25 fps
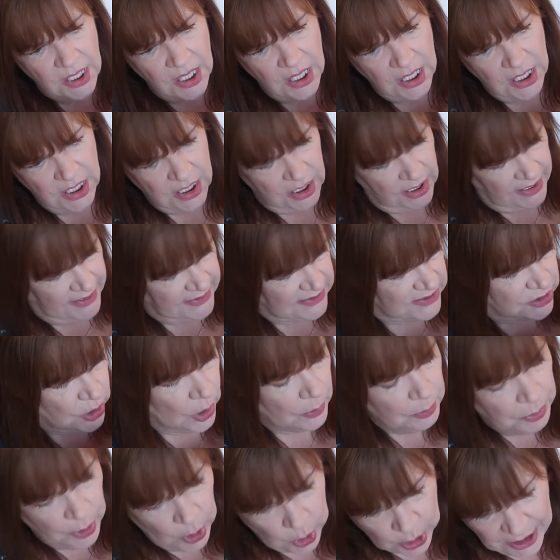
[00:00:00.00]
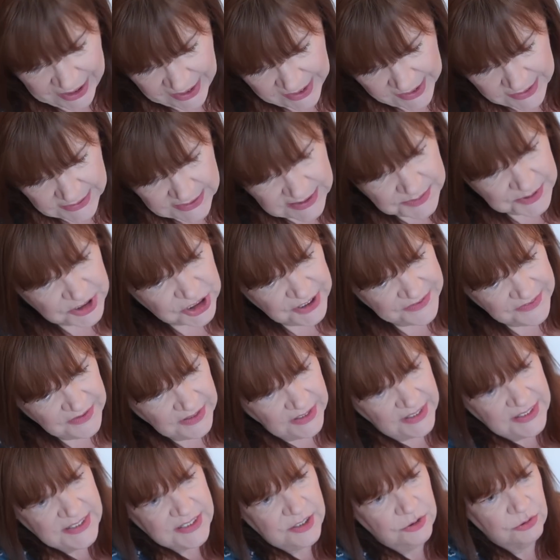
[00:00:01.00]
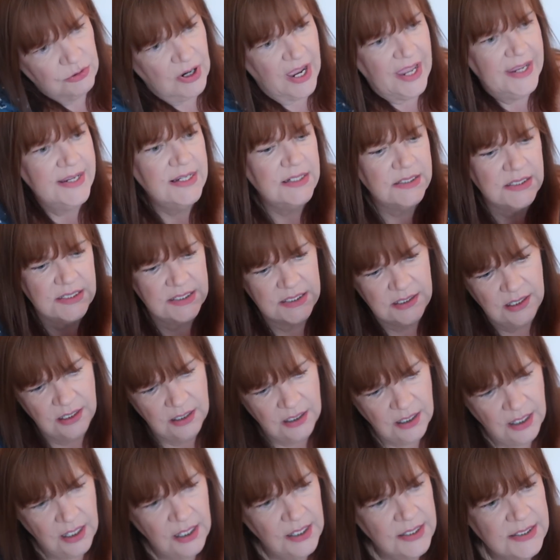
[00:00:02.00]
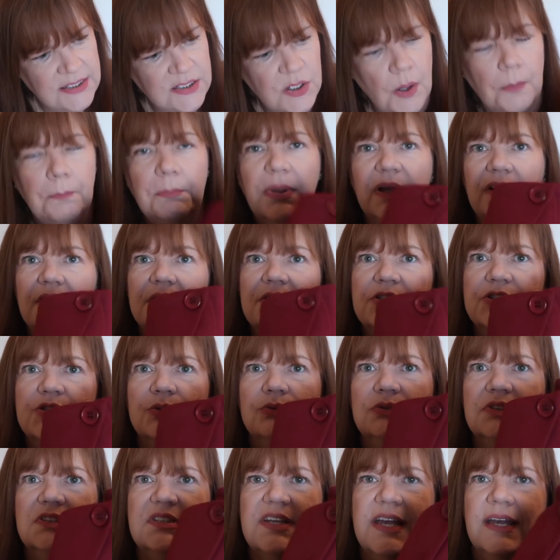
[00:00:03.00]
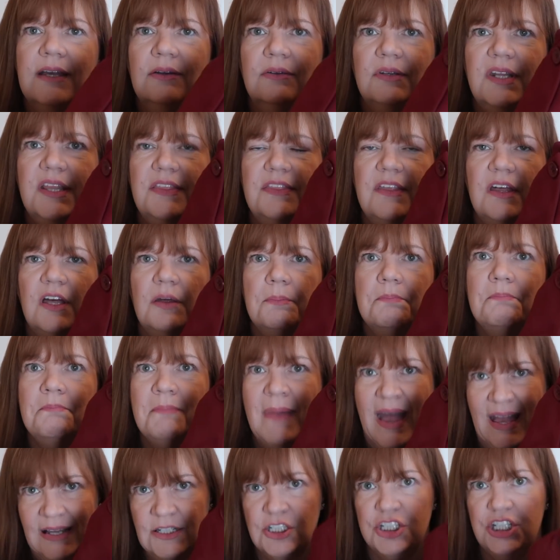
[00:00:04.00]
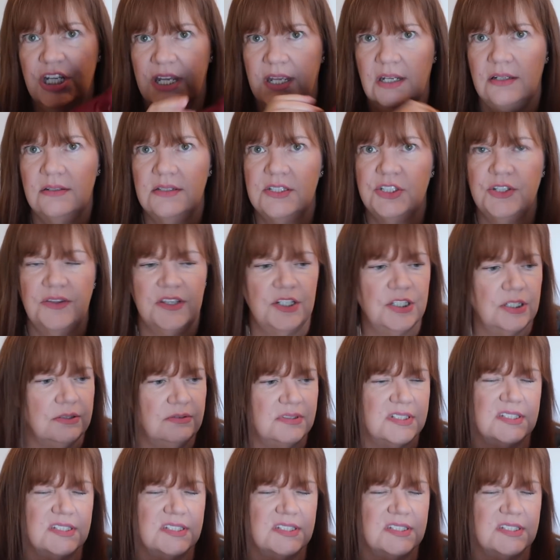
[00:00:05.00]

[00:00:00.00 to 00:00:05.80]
It's got pockets, which I think is great. It's got buttons all down it that match in, so they don't